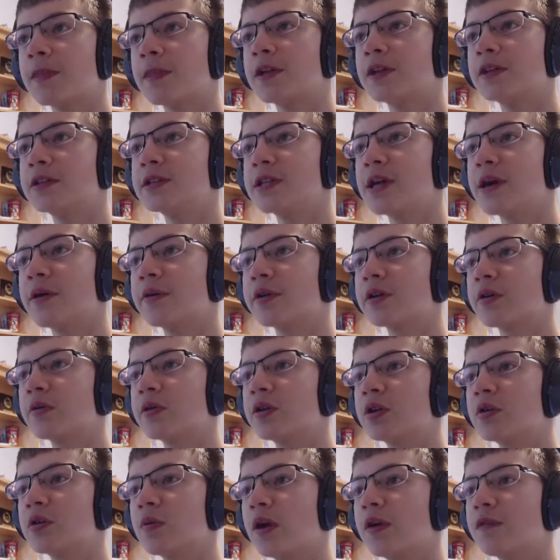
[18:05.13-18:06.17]
Now we're going
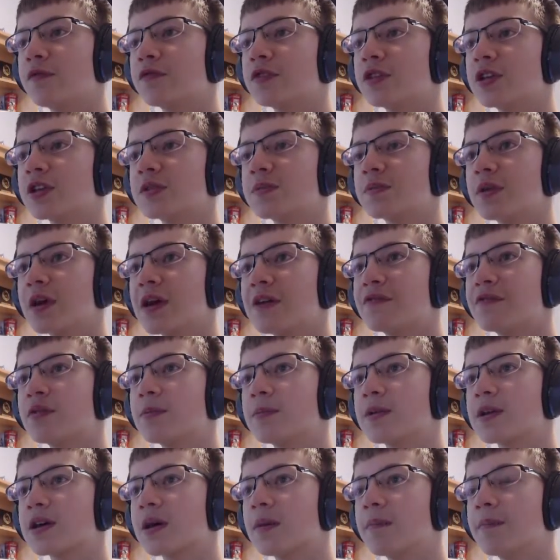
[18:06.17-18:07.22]
to wait for this platform
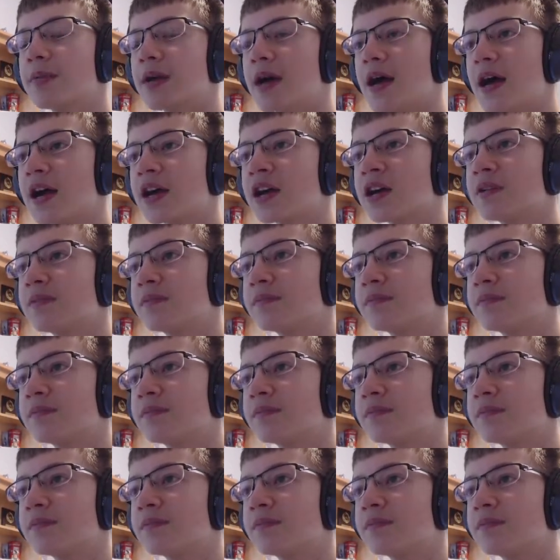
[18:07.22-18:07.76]
to come back.